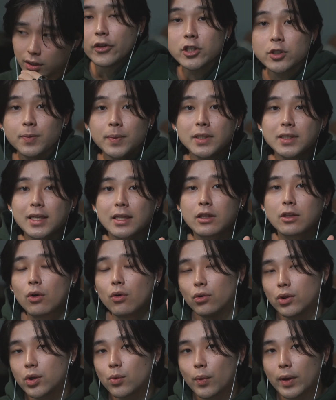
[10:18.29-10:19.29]
This means that the
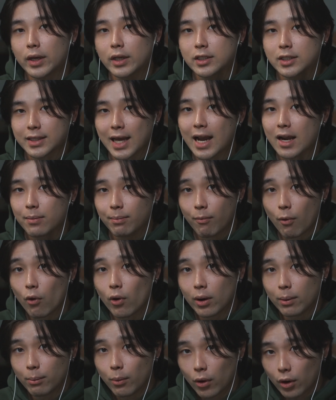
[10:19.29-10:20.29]
only way to stack
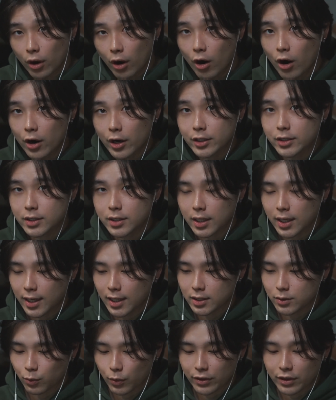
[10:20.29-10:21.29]
more and more hearts
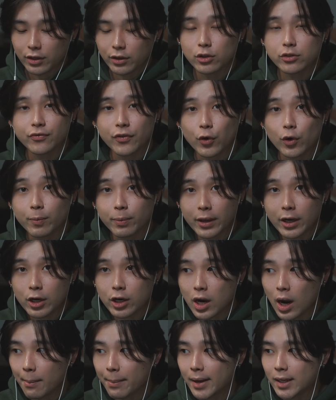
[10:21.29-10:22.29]
is within those 4 player
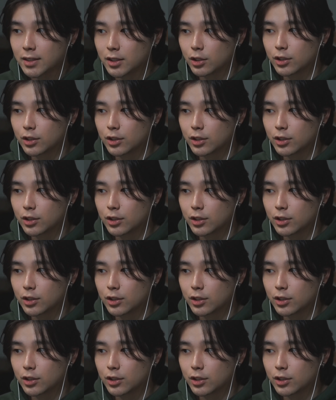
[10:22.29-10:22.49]
combats,